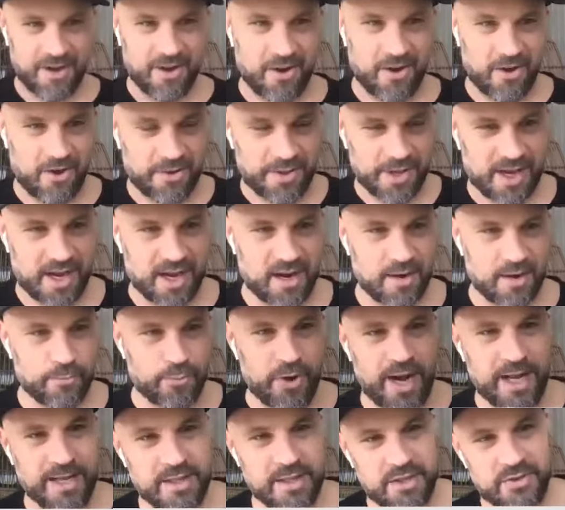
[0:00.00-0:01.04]
all that kind of
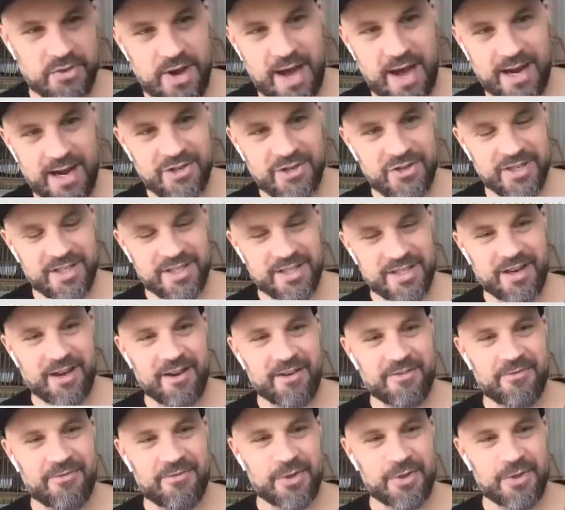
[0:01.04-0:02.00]
brand strategy stuff